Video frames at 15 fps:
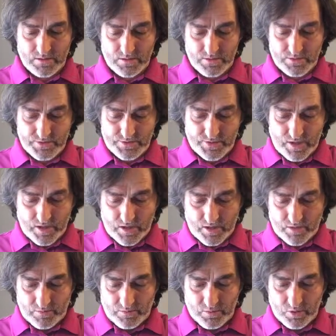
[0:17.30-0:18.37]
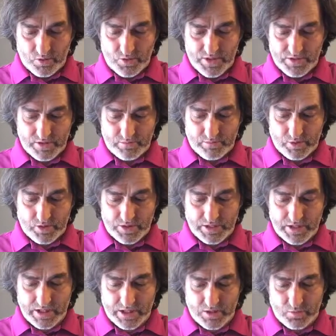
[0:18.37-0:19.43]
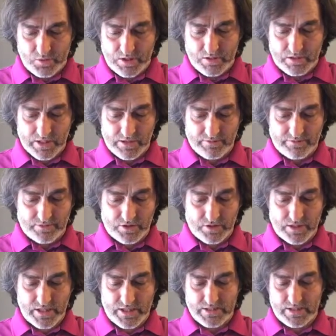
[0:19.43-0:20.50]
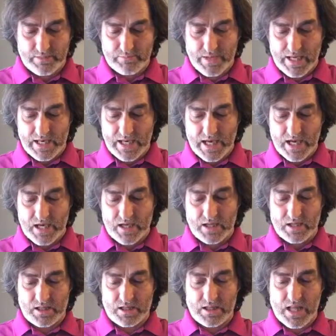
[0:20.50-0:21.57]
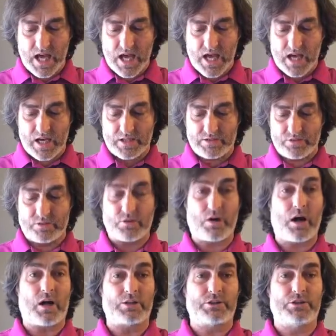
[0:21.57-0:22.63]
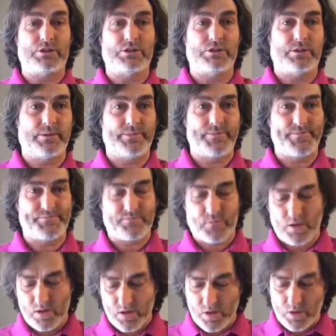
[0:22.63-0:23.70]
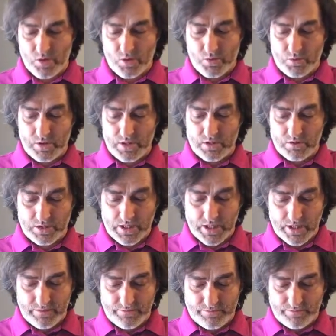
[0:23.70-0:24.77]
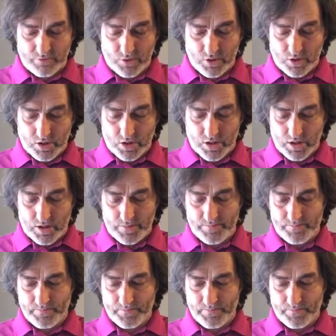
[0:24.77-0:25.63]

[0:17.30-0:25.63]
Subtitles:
So who is on board here? We're looking for Isabella Landrosh. We're looking for